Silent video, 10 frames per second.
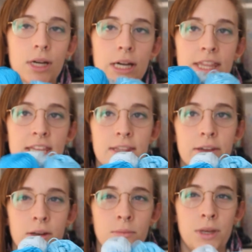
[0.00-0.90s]
I think they're
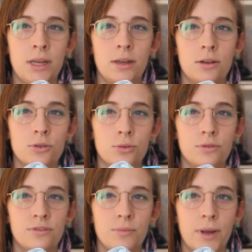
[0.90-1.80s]
gonna be a shawl
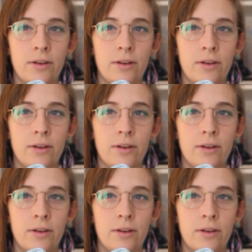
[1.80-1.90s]
for my